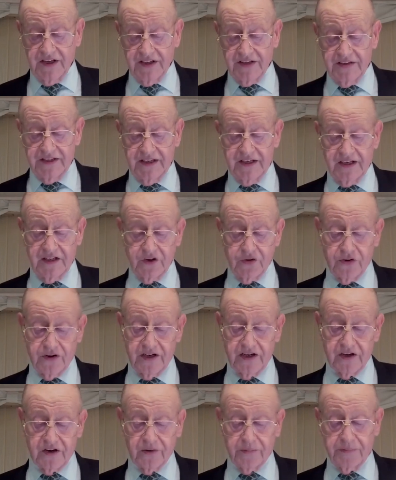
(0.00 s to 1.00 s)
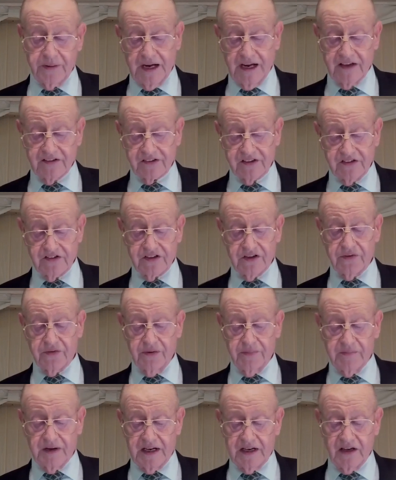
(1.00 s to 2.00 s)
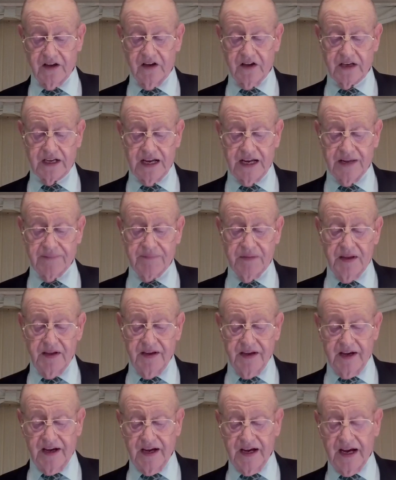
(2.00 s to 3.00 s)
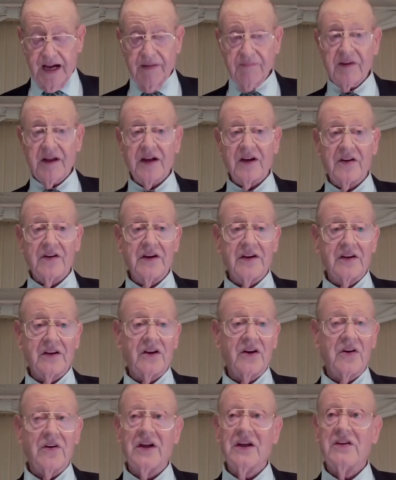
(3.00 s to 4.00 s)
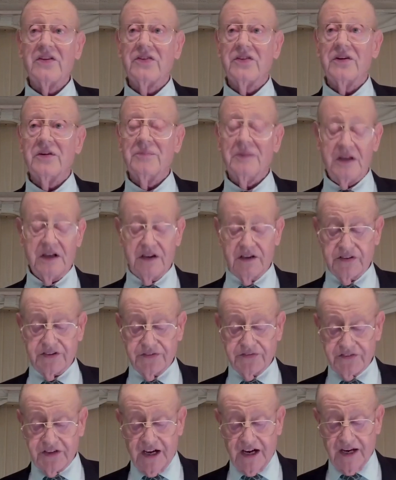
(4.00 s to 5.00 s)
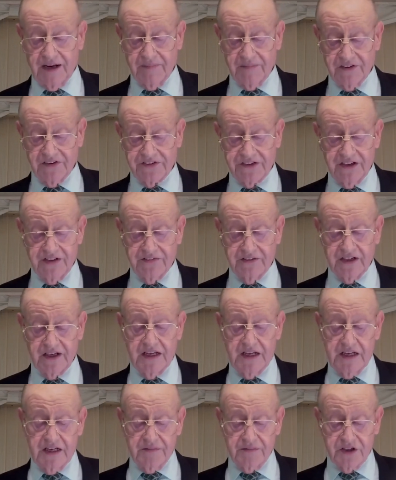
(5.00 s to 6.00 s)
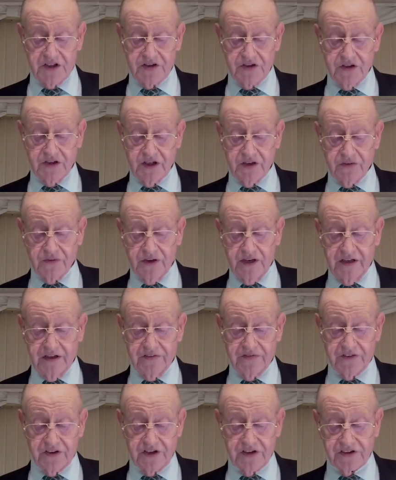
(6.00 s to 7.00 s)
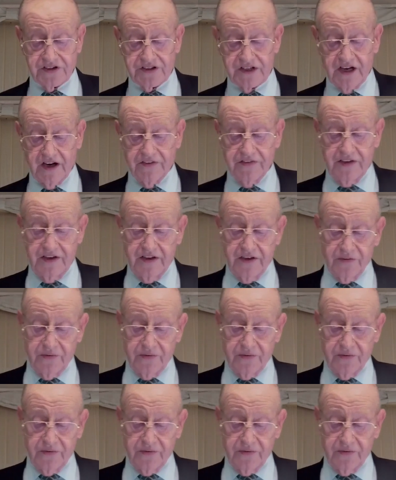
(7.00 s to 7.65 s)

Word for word: The critical passage that we might look at, uh, I'm not going to go into it because of time this evening, but you can read it for yourself.